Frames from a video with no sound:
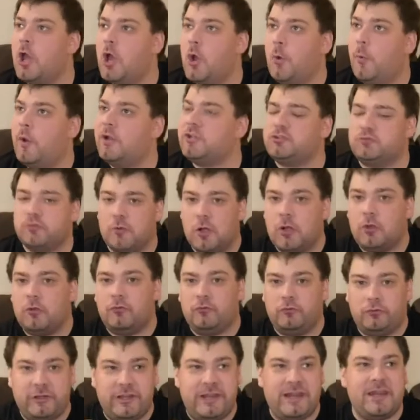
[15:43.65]
which
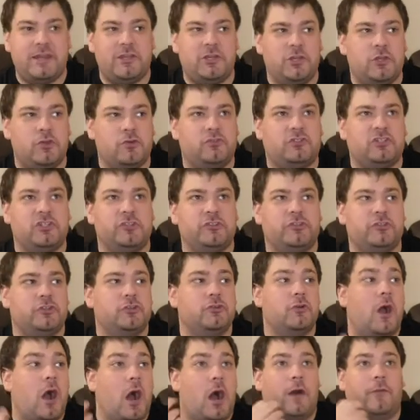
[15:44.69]
will lead you to
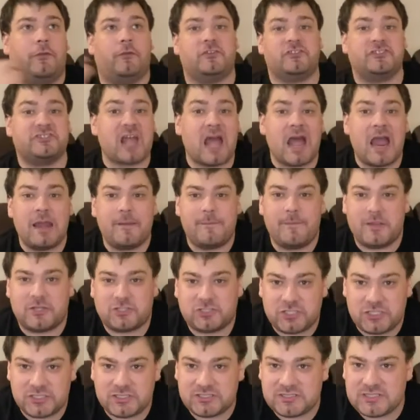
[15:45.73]
do other side
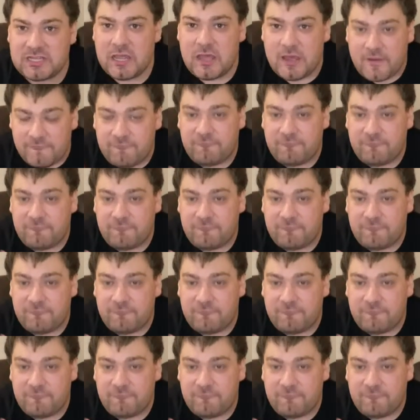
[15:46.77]
missions